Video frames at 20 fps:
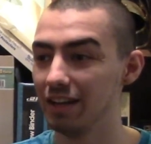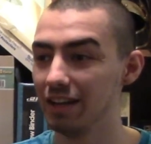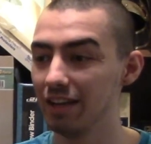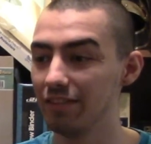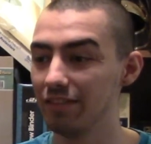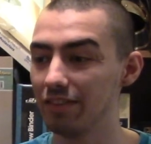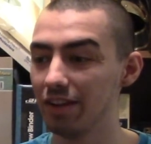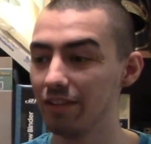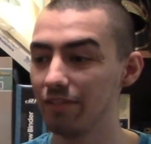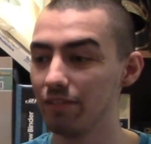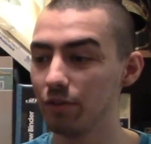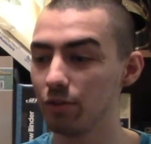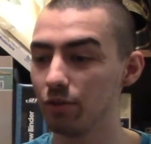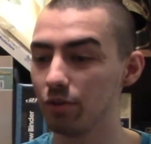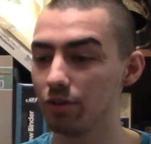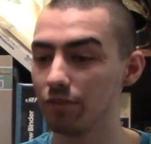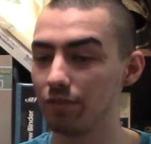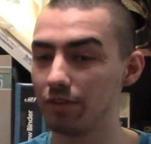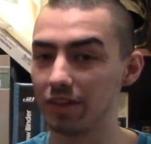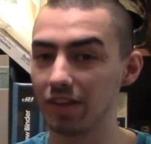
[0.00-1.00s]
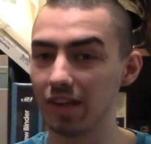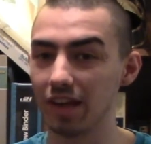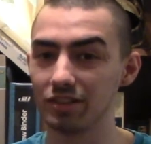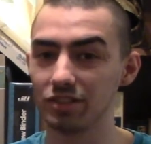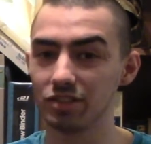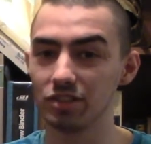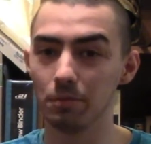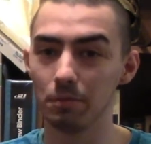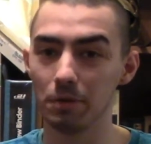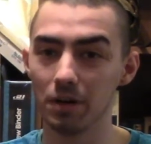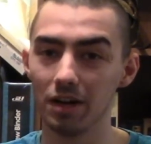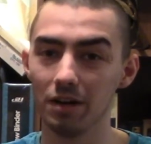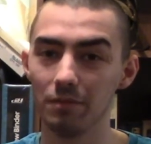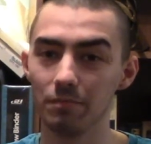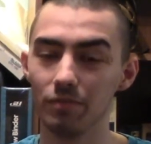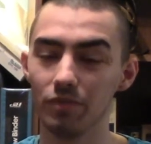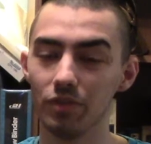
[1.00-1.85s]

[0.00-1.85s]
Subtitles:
even if you could have attached a bomb,